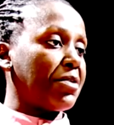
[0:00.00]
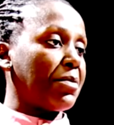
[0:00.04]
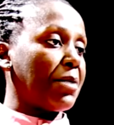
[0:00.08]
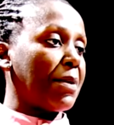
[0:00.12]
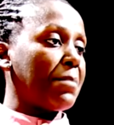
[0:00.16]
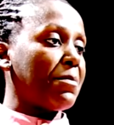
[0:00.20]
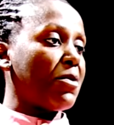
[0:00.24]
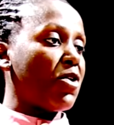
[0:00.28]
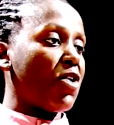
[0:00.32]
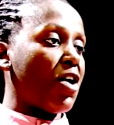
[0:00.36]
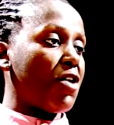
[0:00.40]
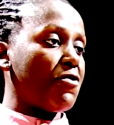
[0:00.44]

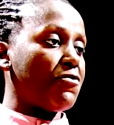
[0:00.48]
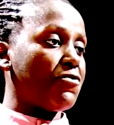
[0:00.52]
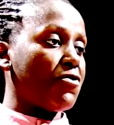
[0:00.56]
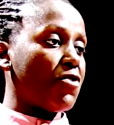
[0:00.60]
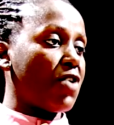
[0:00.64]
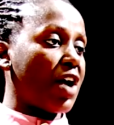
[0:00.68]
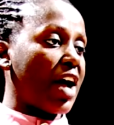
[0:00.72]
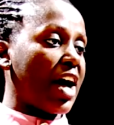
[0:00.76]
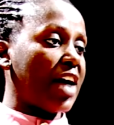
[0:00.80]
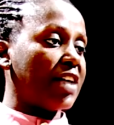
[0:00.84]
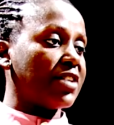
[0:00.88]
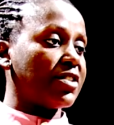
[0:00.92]
Remember, our
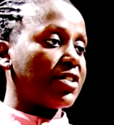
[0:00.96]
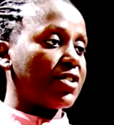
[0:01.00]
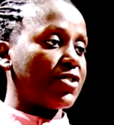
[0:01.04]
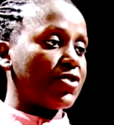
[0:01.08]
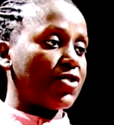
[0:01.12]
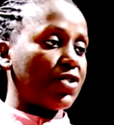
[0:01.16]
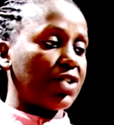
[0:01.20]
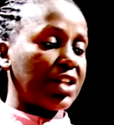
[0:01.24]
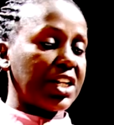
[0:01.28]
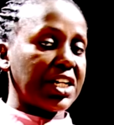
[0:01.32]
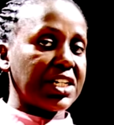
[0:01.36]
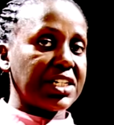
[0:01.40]
focus is
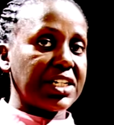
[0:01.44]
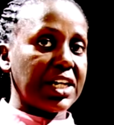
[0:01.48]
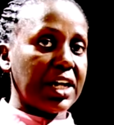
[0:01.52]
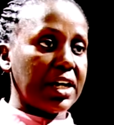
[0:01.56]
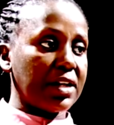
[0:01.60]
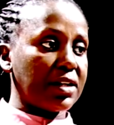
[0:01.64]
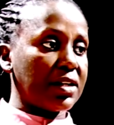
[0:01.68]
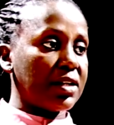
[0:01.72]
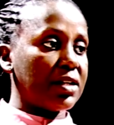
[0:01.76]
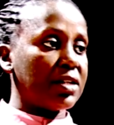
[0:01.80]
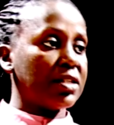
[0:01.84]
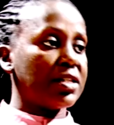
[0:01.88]
on the
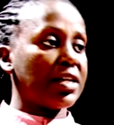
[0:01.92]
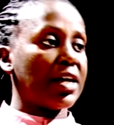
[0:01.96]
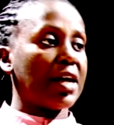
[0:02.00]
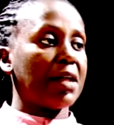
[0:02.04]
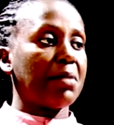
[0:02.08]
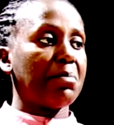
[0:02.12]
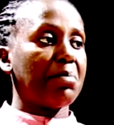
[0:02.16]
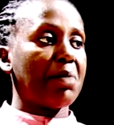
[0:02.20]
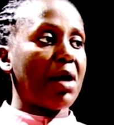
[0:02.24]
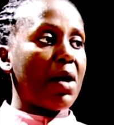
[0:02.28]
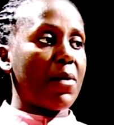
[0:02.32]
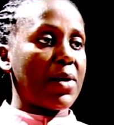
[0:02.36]

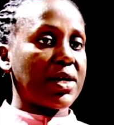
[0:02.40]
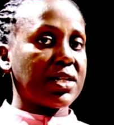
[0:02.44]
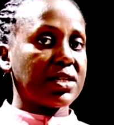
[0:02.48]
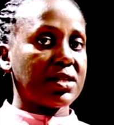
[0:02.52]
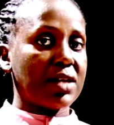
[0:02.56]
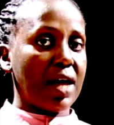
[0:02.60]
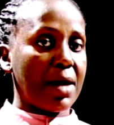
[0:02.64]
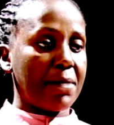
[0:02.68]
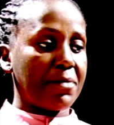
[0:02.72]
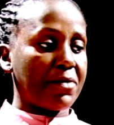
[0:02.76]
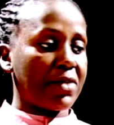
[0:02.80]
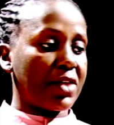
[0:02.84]
10 power
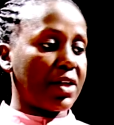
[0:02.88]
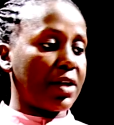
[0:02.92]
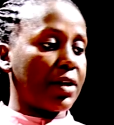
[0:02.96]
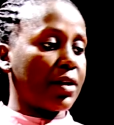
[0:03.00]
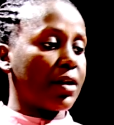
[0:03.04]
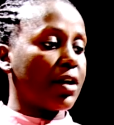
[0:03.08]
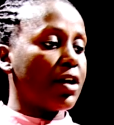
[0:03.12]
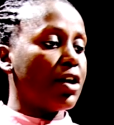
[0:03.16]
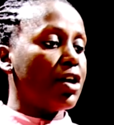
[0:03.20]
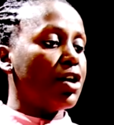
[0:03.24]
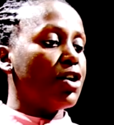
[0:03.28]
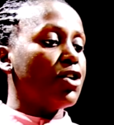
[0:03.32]

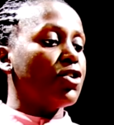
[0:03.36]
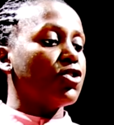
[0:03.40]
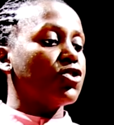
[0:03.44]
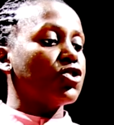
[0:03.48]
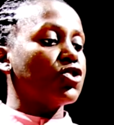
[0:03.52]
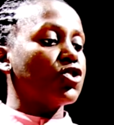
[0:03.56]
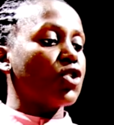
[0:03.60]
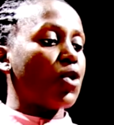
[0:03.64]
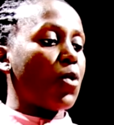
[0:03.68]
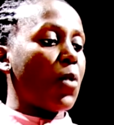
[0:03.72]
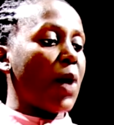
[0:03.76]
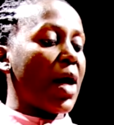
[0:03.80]
something.
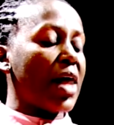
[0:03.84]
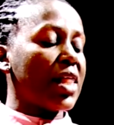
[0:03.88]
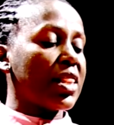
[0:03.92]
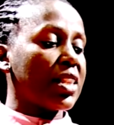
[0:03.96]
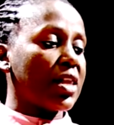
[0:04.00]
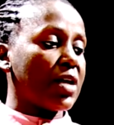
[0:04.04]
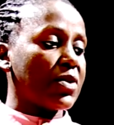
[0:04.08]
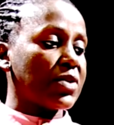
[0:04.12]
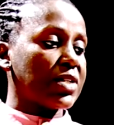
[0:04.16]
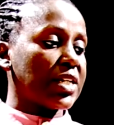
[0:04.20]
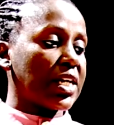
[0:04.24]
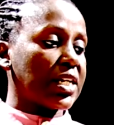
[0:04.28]
So
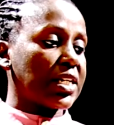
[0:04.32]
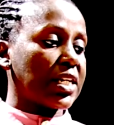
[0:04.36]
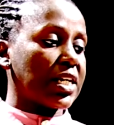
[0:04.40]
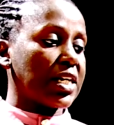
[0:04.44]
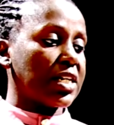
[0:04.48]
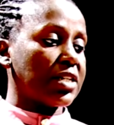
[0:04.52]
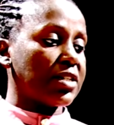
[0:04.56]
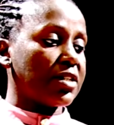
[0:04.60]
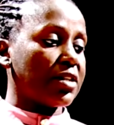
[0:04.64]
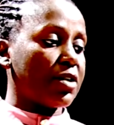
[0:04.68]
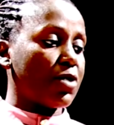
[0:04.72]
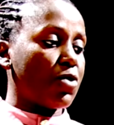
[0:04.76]
1,000
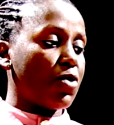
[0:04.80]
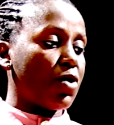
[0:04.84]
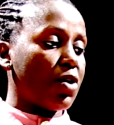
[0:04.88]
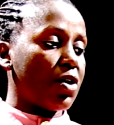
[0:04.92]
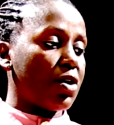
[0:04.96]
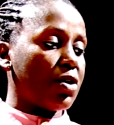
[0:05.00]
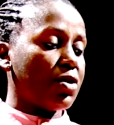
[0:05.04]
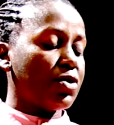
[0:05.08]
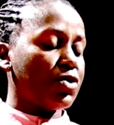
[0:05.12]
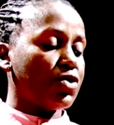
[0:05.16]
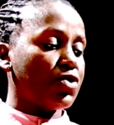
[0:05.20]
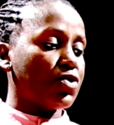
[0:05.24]
is
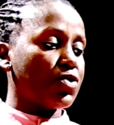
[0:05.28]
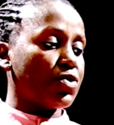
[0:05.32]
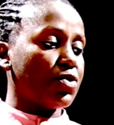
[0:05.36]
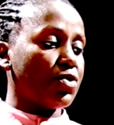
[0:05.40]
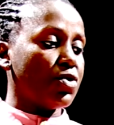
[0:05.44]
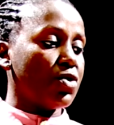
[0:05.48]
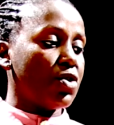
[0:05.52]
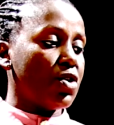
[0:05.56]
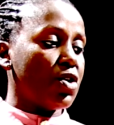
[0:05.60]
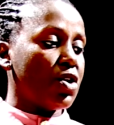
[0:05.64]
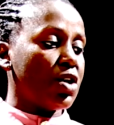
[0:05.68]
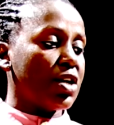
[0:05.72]
equal
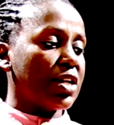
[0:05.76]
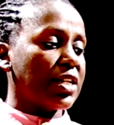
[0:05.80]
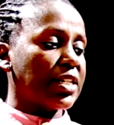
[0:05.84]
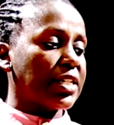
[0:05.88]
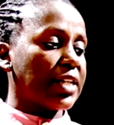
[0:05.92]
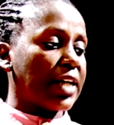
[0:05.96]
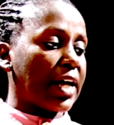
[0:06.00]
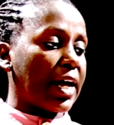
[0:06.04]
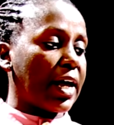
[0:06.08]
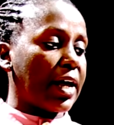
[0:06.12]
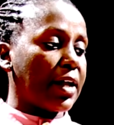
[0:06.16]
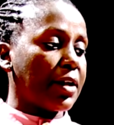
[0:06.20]
to
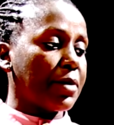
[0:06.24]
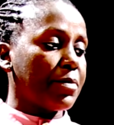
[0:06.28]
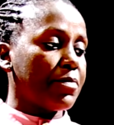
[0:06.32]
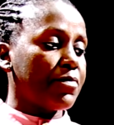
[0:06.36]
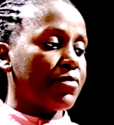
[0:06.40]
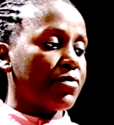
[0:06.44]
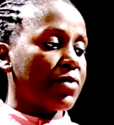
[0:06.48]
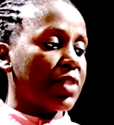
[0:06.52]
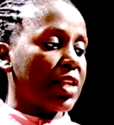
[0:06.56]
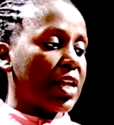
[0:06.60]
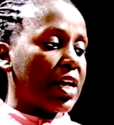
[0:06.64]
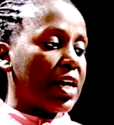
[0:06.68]
10
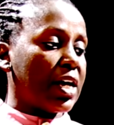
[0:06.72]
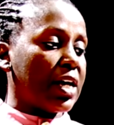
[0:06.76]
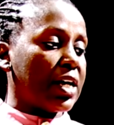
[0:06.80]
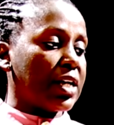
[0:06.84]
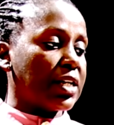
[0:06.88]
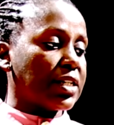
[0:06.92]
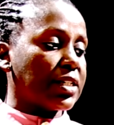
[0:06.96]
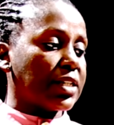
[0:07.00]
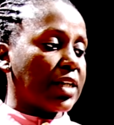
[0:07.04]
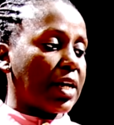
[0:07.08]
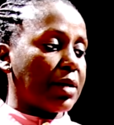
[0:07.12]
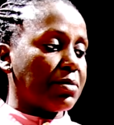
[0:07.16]

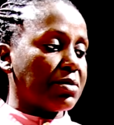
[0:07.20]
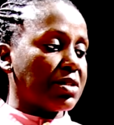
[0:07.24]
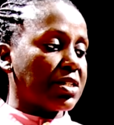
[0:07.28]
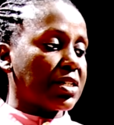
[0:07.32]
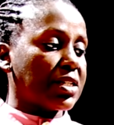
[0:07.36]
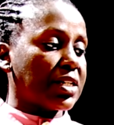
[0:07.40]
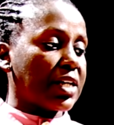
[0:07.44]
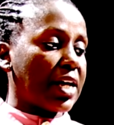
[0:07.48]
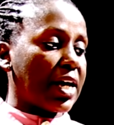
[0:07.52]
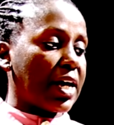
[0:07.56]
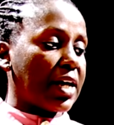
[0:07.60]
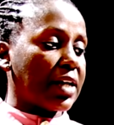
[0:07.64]
times
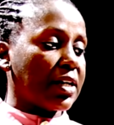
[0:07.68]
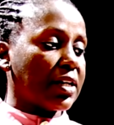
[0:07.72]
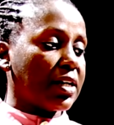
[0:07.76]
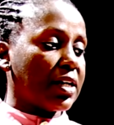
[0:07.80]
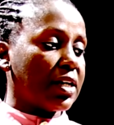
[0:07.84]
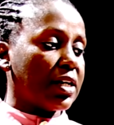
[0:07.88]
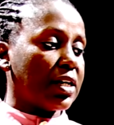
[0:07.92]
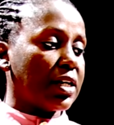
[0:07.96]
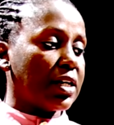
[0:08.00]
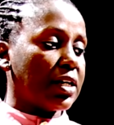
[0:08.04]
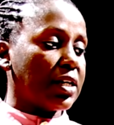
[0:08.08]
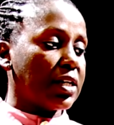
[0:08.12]

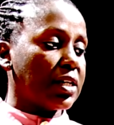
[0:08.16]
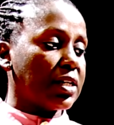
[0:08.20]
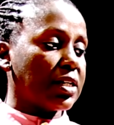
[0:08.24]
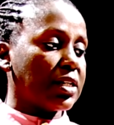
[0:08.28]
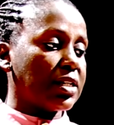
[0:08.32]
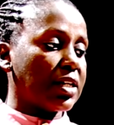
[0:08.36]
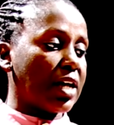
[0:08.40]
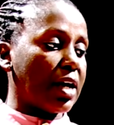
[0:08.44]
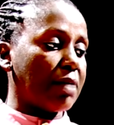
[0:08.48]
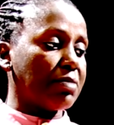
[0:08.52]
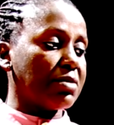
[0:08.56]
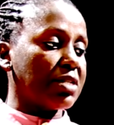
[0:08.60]
10
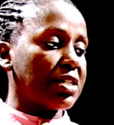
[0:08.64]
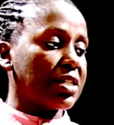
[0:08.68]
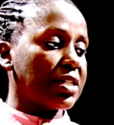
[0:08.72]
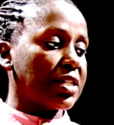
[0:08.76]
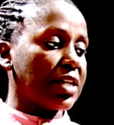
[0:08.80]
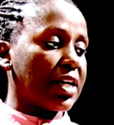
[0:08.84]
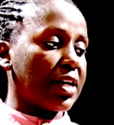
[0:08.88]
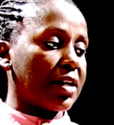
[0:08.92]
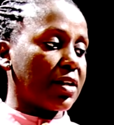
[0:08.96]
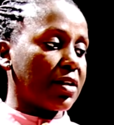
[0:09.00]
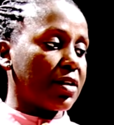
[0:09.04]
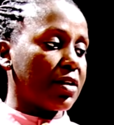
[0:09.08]
times
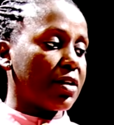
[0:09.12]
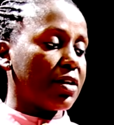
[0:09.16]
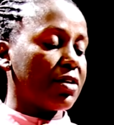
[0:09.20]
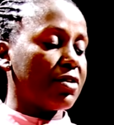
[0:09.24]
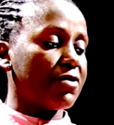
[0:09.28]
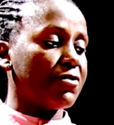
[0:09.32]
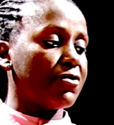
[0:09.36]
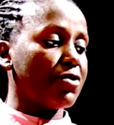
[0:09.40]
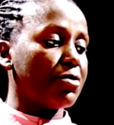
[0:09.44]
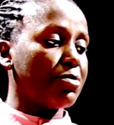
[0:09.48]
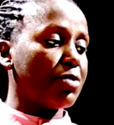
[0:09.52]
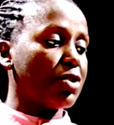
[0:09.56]
10.
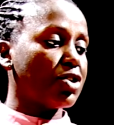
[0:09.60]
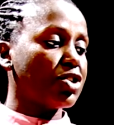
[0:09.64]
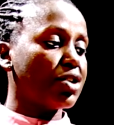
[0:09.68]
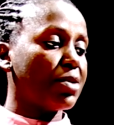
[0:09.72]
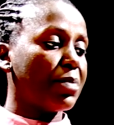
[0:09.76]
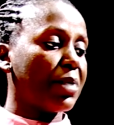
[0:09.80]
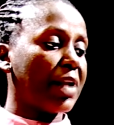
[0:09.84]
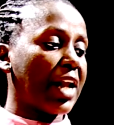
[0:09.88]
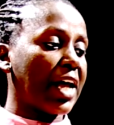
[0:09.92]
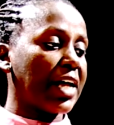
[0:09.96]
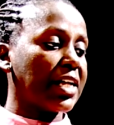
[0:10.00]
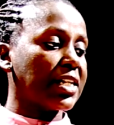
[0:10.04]
If you
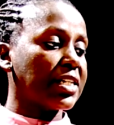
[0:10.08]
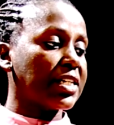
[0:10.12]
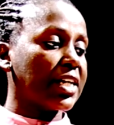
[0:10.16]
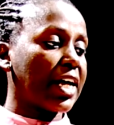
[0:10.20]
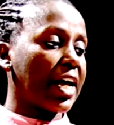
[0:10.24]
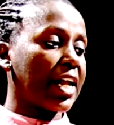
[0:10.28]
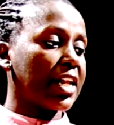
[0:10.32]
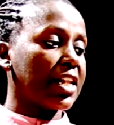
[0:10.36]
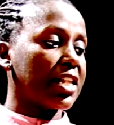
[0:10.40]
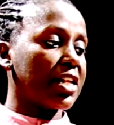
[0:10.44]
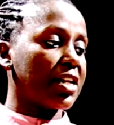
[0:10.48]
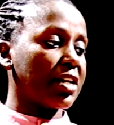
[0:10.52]
multiply
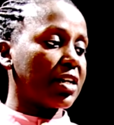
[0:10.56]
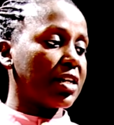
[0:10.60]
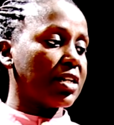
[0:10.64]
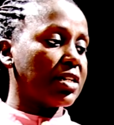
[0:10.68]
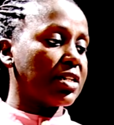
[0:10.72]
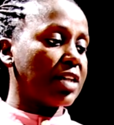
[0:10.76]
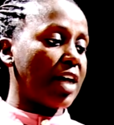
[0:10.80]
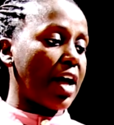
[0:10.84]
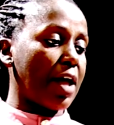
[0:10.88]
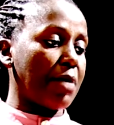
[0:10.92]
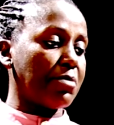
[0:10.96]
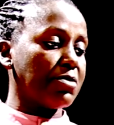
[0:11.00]
10
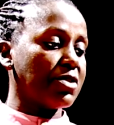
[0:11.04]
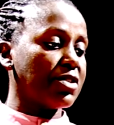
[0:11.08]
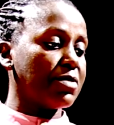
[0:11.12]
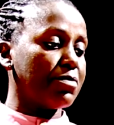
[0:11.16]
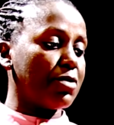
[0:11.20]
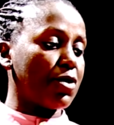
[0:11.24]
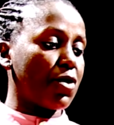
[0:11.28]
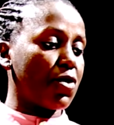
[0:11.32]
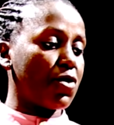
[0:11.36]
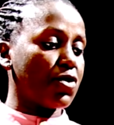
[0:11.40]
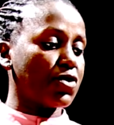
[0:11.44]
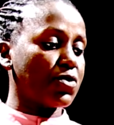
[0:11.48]
3 times,
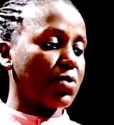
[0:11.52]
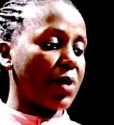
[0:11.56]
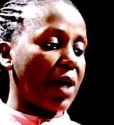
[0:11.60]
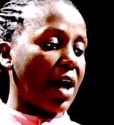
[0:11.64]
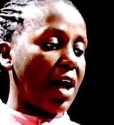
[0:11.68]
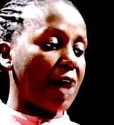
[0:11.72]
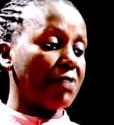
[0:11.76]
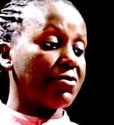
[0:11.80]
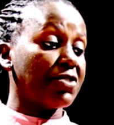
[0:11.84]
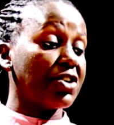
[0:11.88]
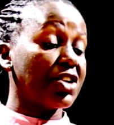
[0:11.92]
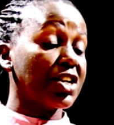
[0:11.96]
because we
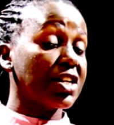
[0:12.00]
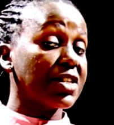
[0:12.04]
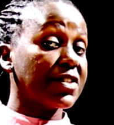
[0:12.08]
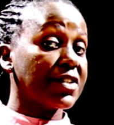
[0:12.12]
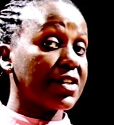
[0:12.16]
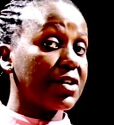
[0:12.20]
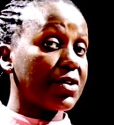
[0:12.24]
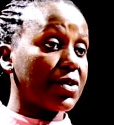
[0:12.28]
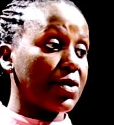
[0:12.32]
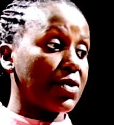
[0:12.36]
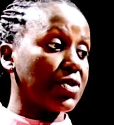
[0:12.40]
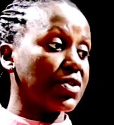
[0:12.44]
have 3
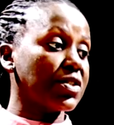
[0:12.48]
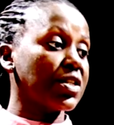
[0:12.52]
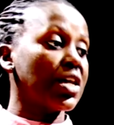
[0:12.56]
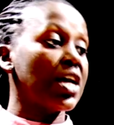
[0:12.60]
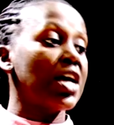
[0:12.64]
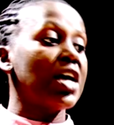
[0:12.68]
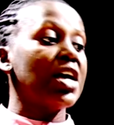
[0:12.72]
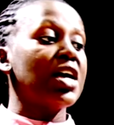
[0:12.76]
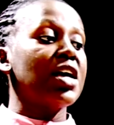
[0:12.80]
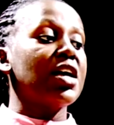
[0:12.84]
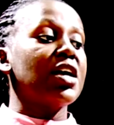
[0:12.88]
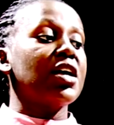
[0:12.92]
zeros,
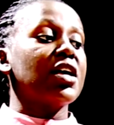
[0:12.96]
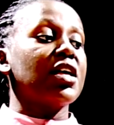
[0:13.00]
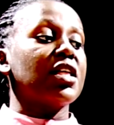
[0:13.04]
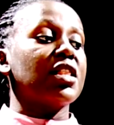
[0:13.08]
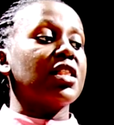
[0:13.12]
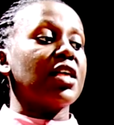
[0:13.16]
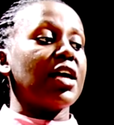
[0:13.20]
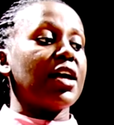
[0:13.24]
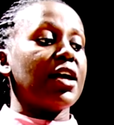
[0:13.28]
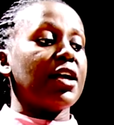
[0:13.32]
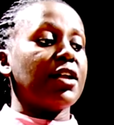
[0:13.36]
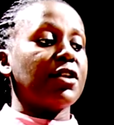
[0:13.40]

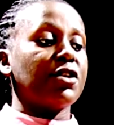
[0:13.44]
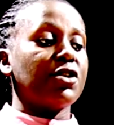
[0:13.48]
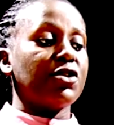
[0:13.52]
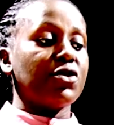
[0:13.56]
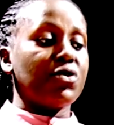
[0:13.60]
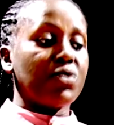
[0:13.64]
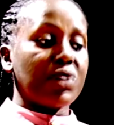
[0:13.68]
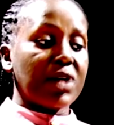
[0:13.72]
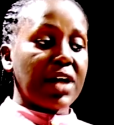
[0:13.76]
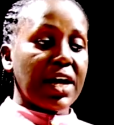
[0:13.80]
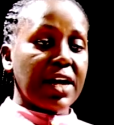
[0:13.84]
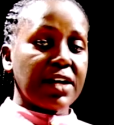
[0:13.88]
then
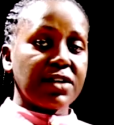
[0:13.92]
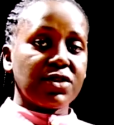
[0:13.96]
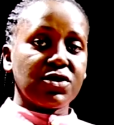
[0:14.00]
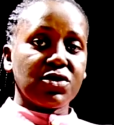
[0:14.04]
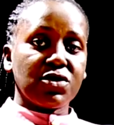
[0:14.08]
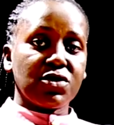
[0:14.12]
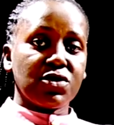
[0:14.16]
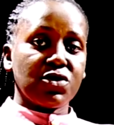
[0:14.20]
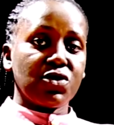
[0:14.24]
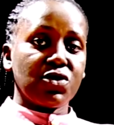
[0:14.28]
you get,